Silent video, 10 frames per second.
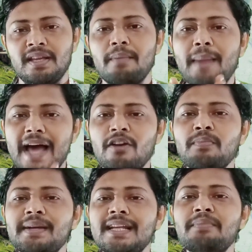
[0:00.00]

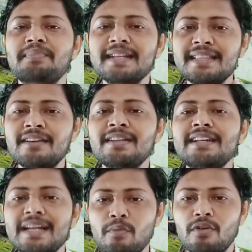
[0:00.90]
Byron believed neither
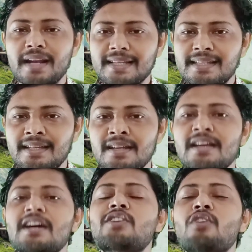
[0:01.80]
in
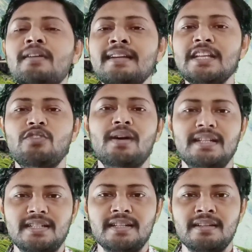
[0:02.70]
democracy nor in
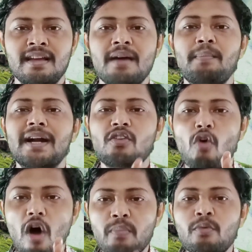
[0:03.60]
equality, but
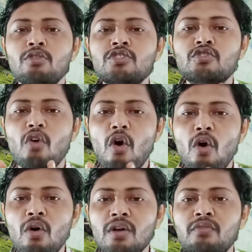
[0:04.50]
opposed
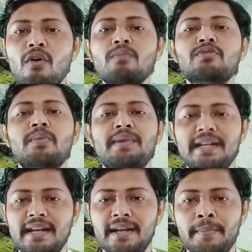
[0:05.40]
all forms of
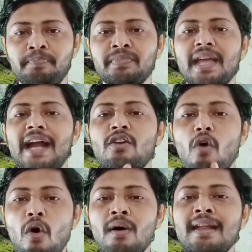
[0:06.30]
tyranny and
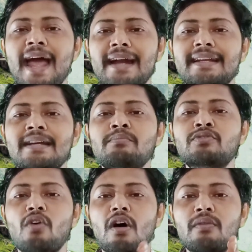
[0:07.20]
all
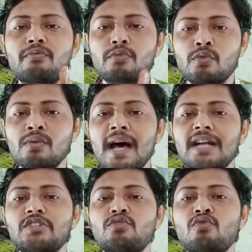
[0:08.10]
attempts of
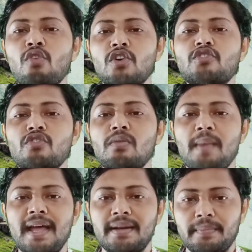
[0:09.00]
rulers to control
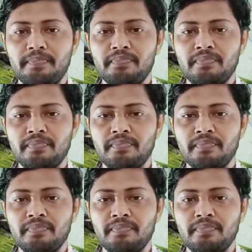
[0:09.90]
man.